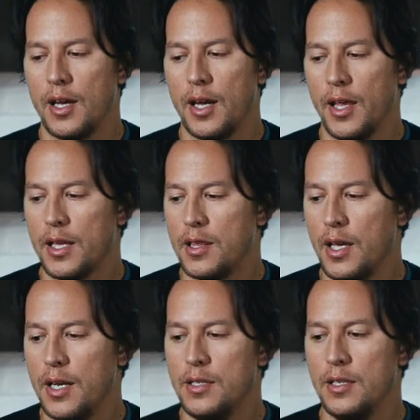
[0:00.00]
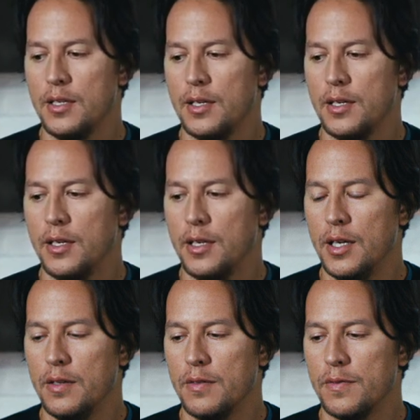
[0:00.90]
I liked the idea
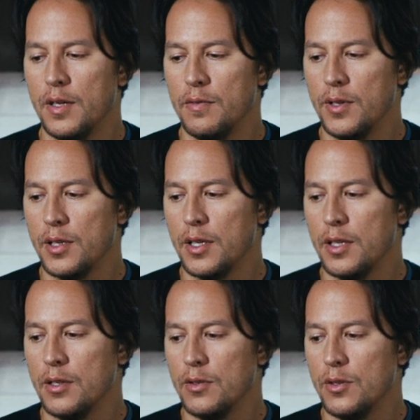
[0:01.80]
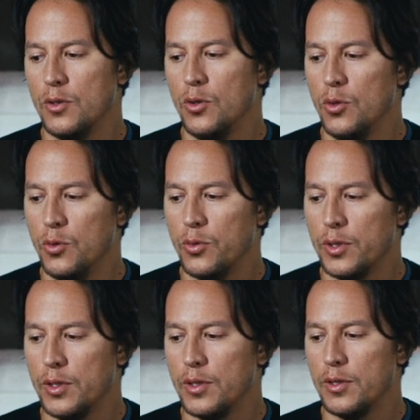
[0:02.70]
of a villain who,
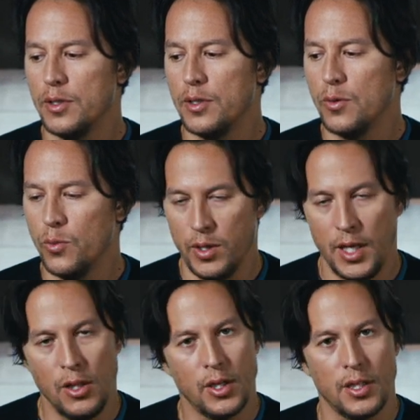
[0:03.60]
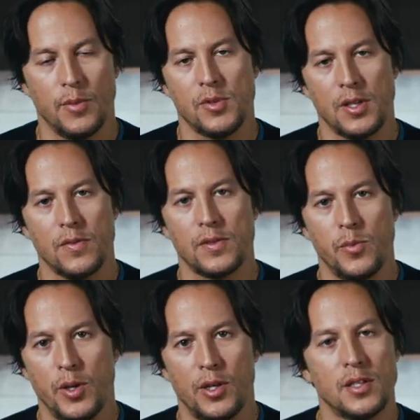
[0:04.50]
when they look at themselves in
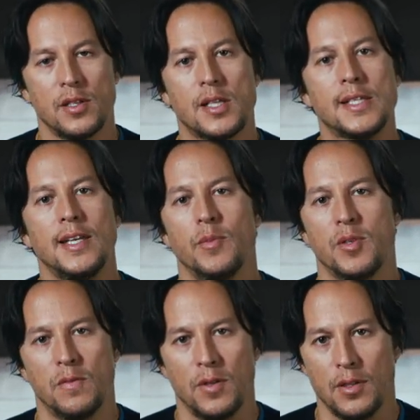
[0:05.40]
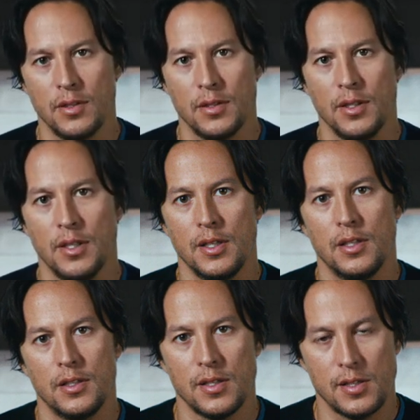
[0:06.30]
the mirror, doesn't see them as a villain,
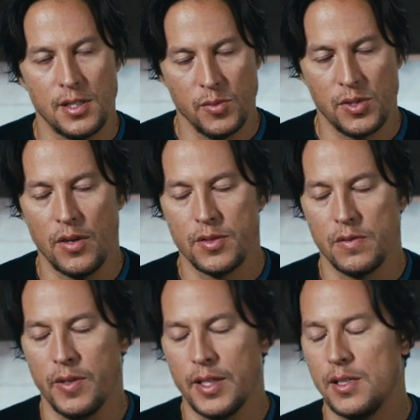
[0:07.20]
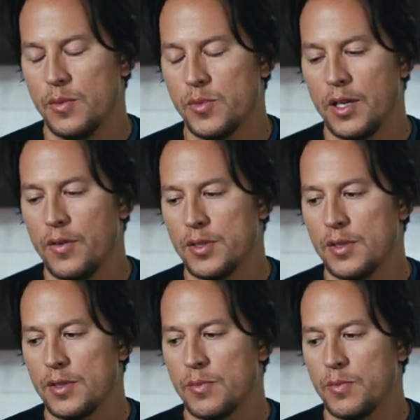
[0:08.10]
doesn't see themselves as a villain, they see themselves
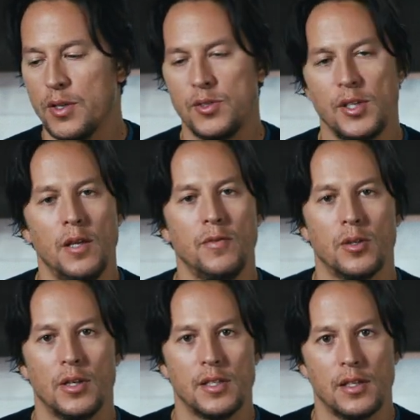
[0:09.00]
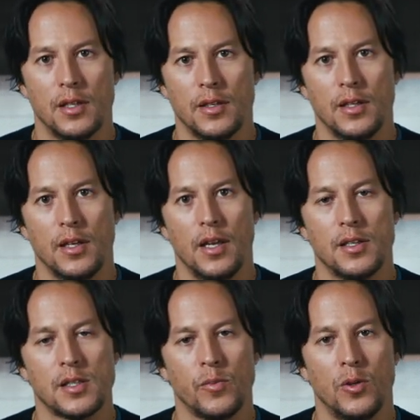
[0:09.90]
as a savior,
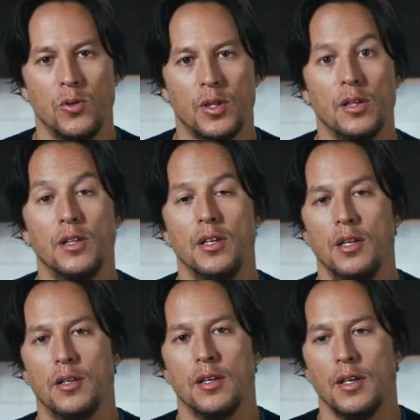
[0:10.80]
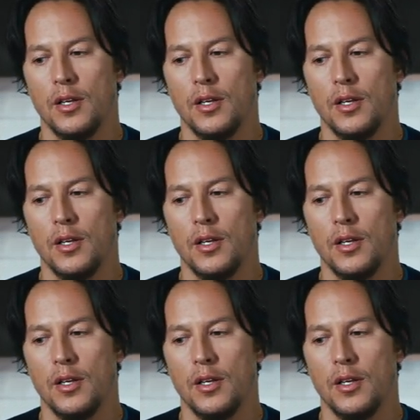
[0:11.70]
as someone who could lead